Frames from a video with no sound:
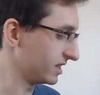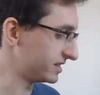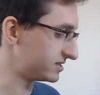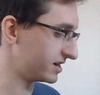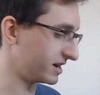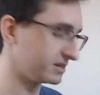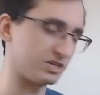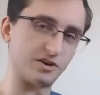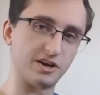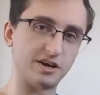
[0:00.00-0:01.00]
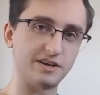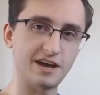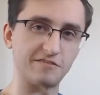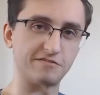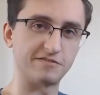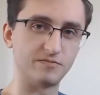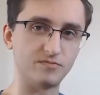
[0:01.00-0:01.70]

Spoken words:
Let's say I'm starting on F.